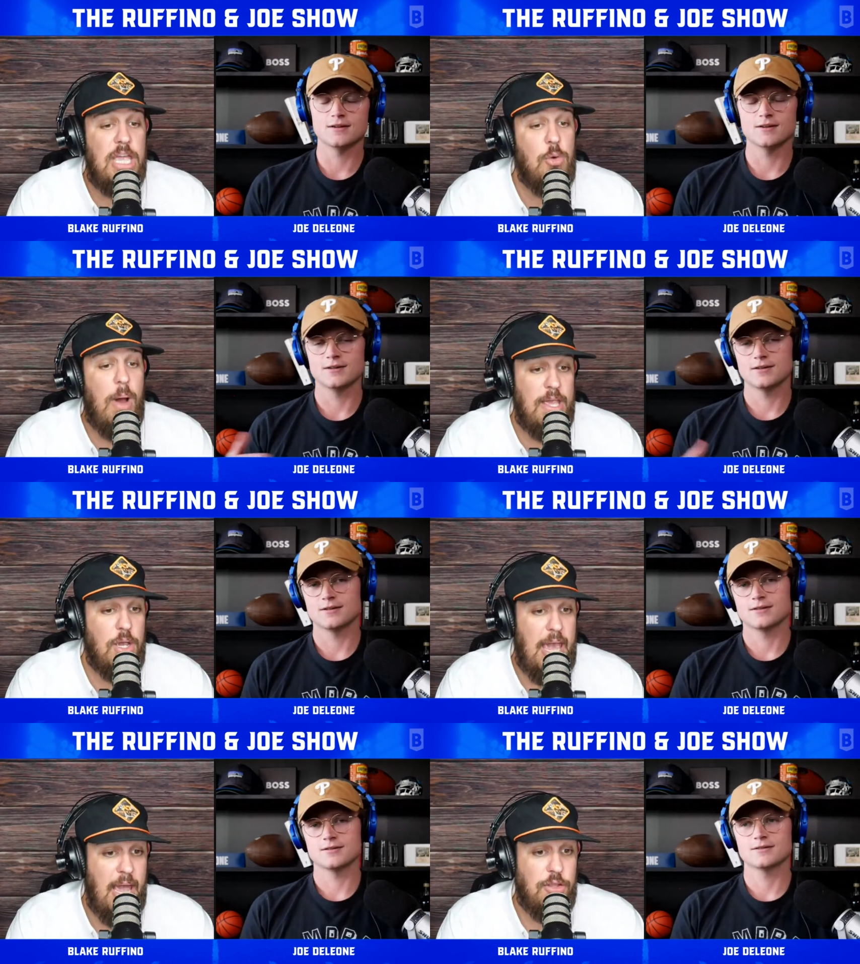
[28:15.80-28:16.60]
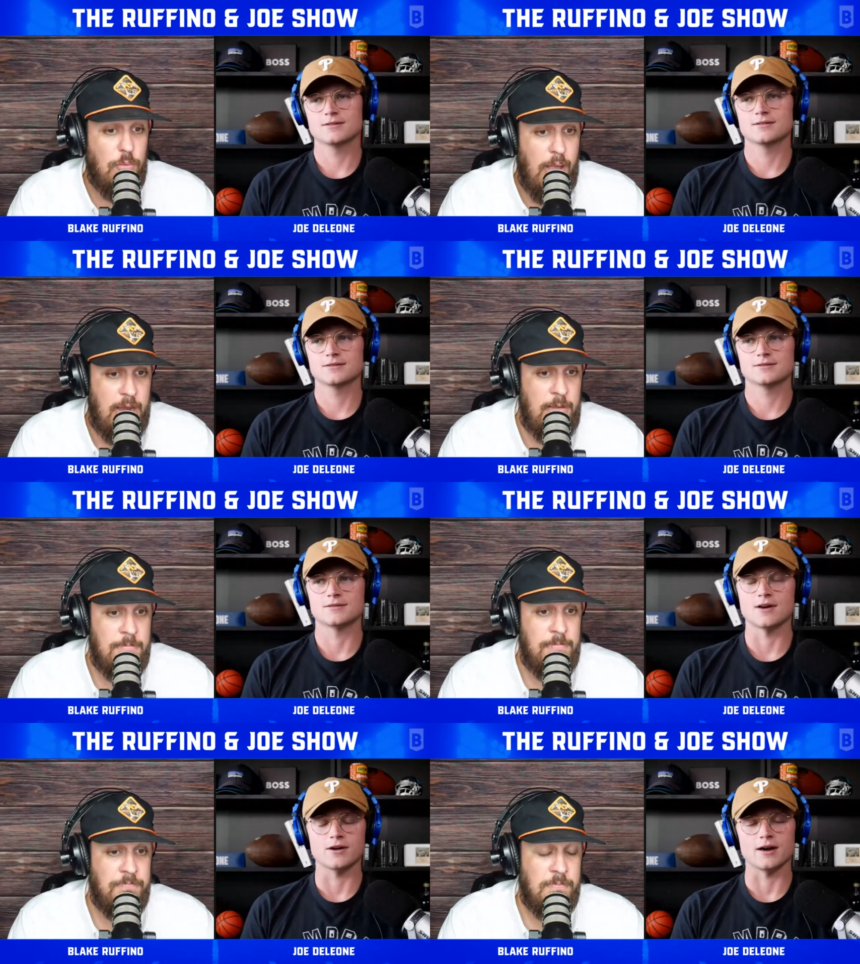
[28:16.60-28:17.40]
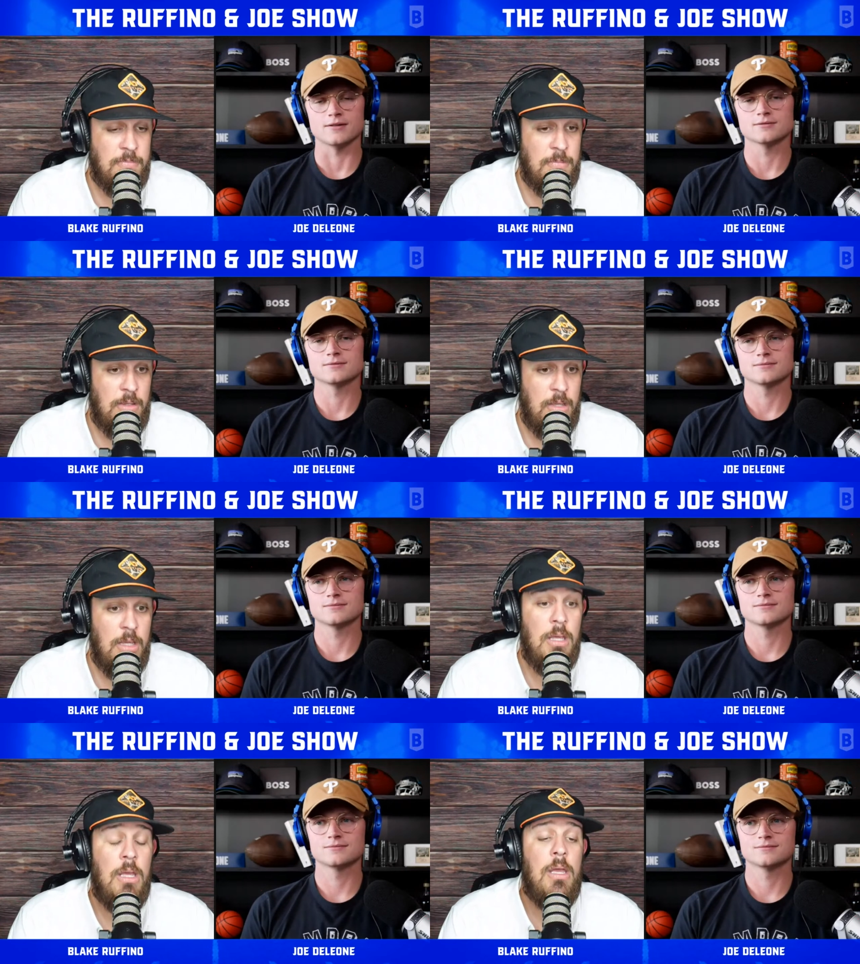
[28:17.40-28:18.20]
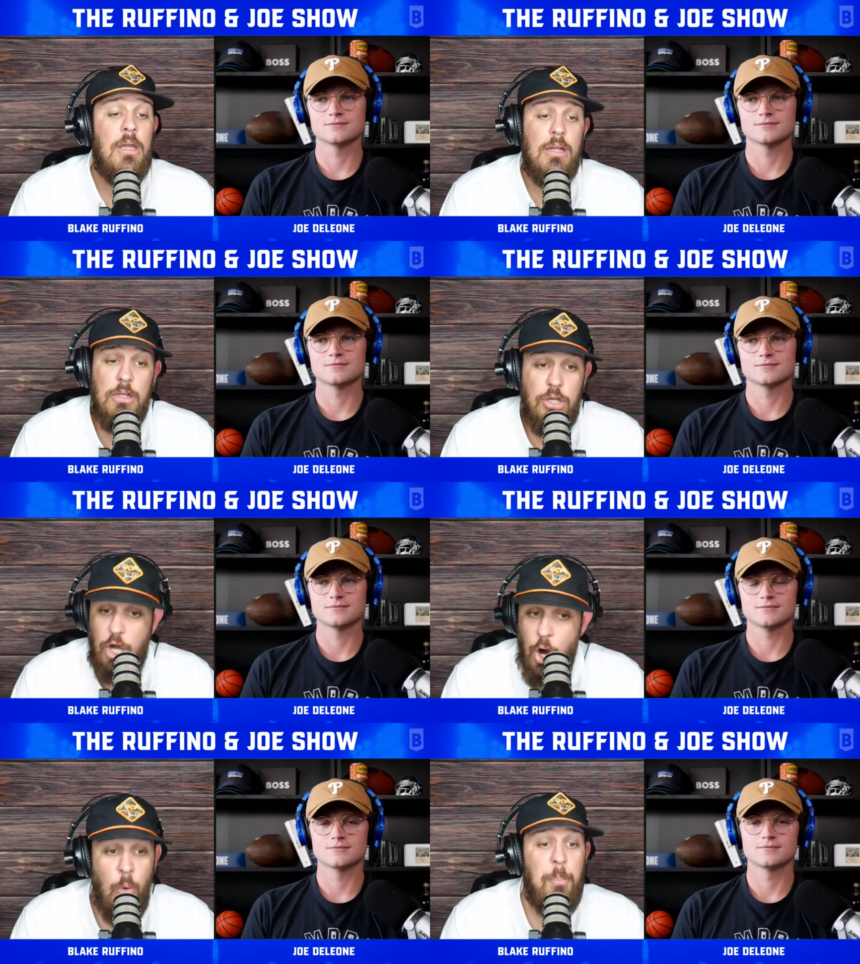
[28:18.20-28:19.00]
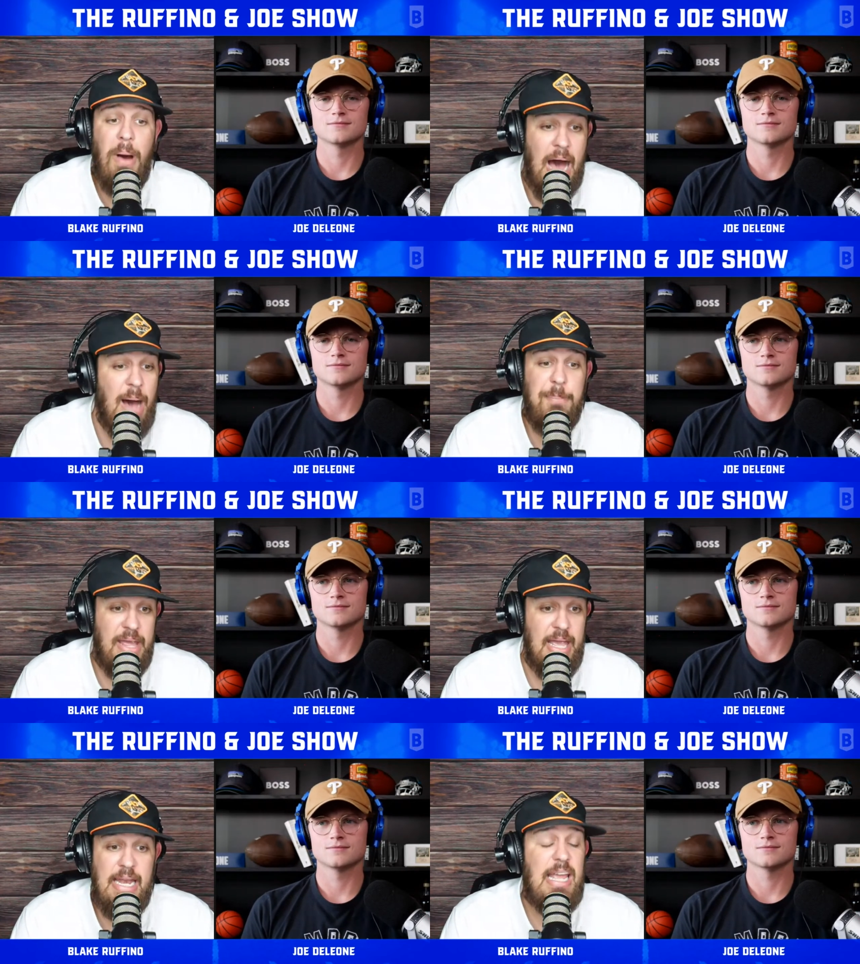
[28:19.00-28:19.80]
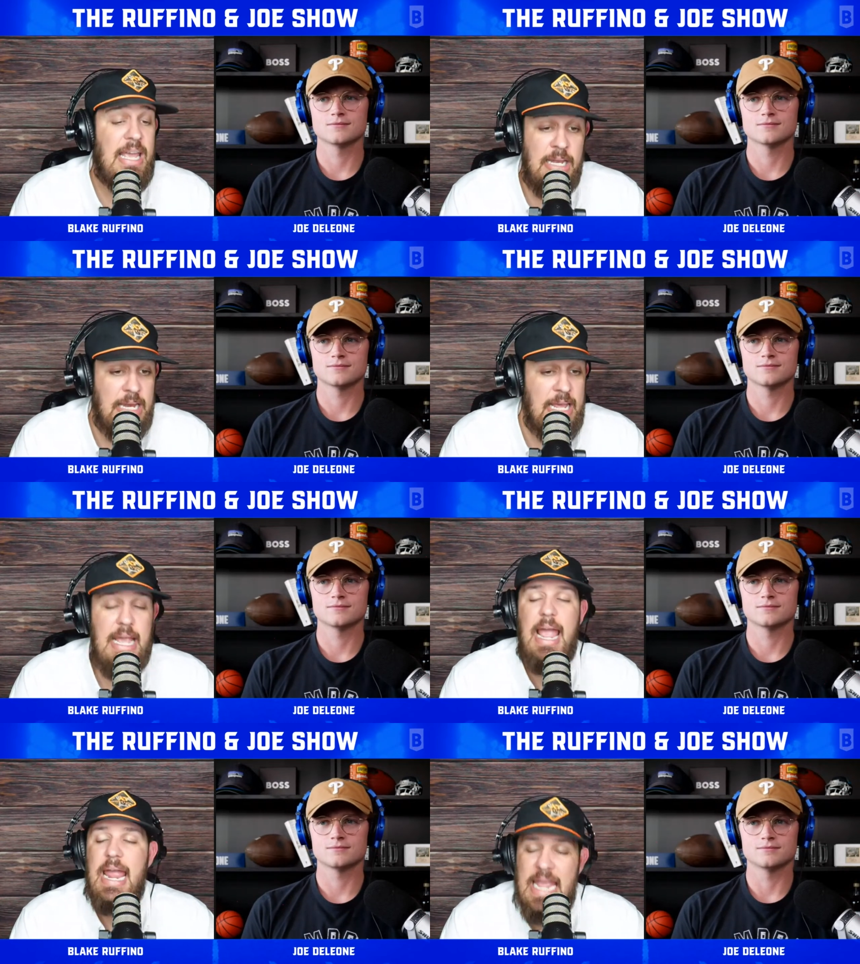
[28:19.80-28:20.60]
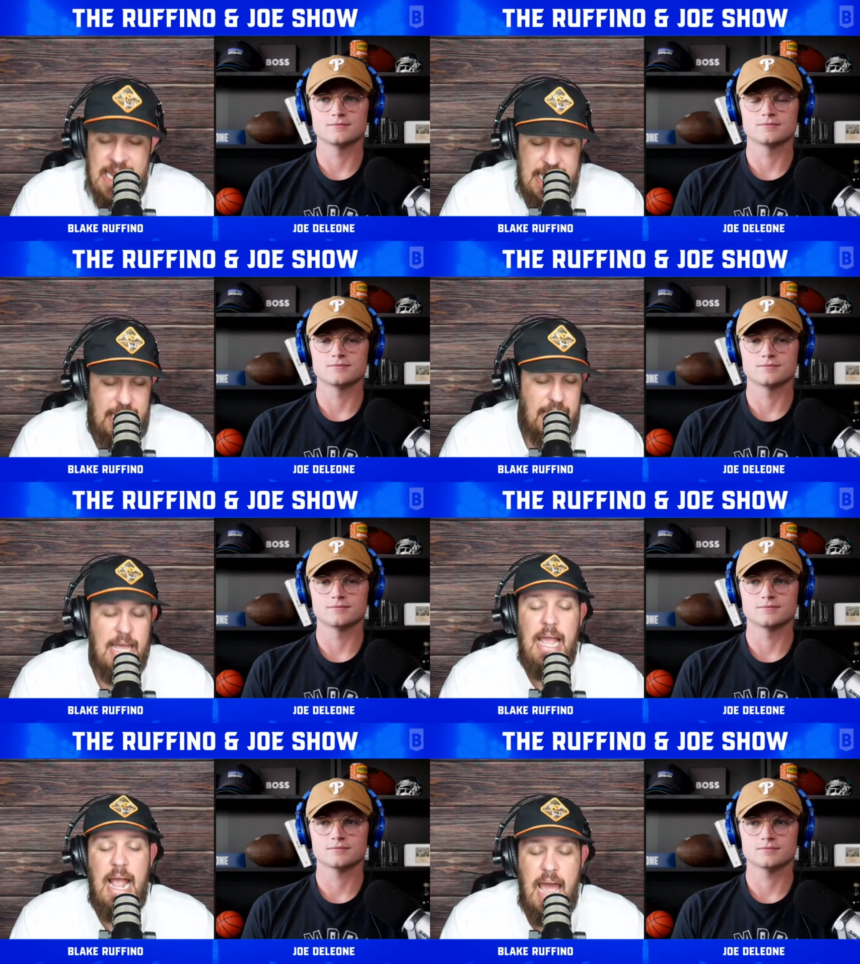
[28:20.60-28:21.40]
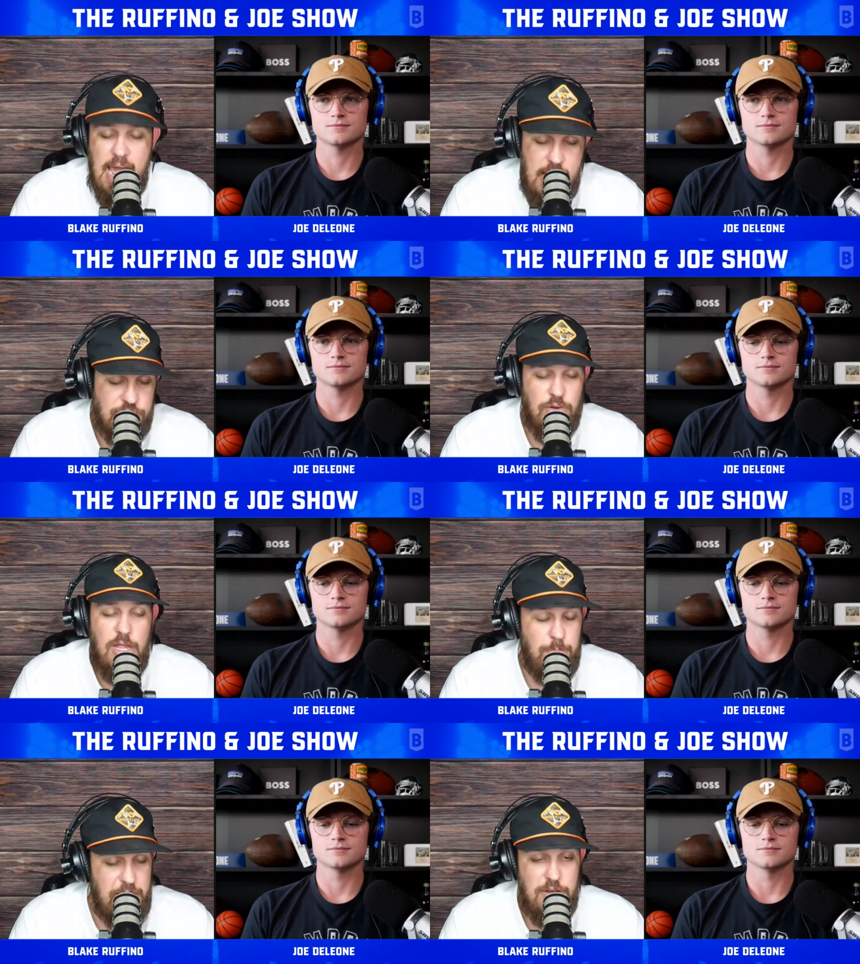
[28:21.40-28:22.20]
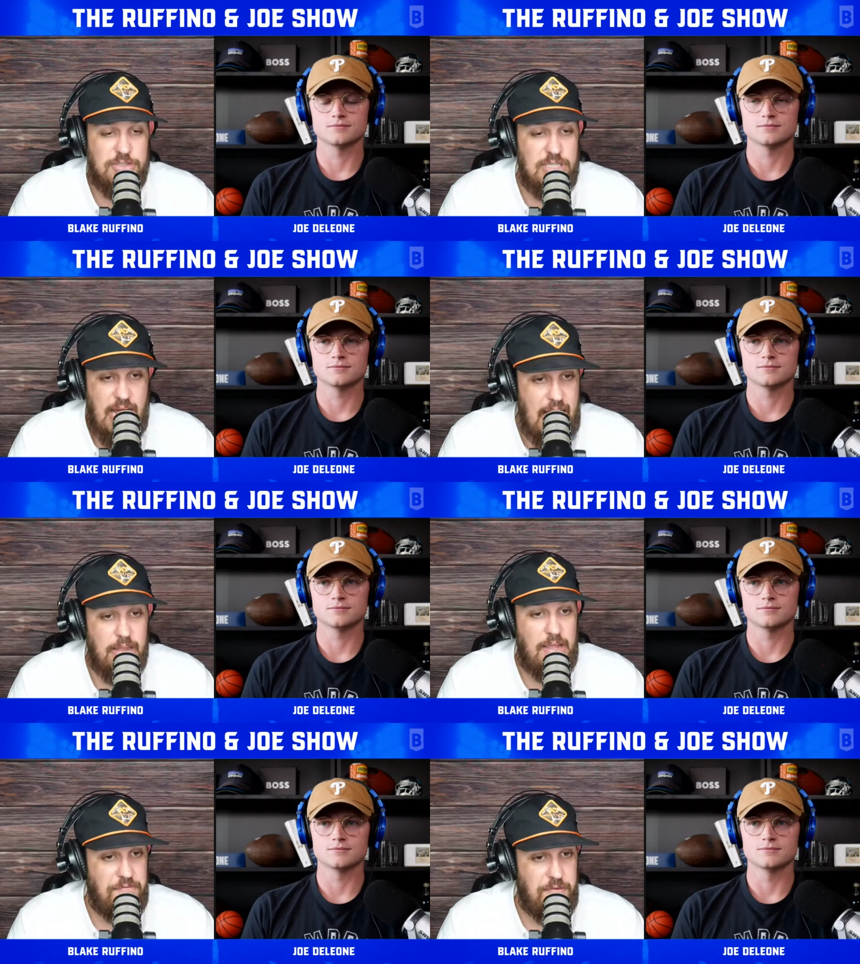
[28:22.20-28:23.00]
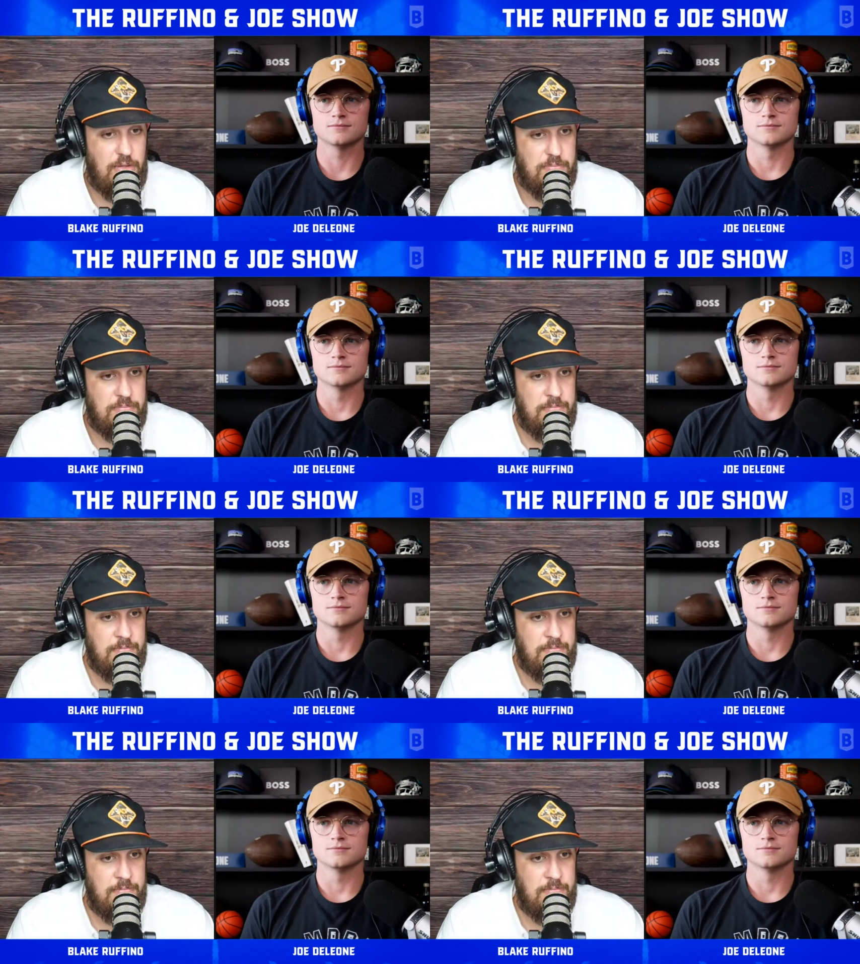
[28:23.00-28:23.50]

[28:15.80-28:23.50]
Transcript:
Speaker 1: you why you can't. You ready? Okay. Go pop in any any Adrian Peterson highlight film.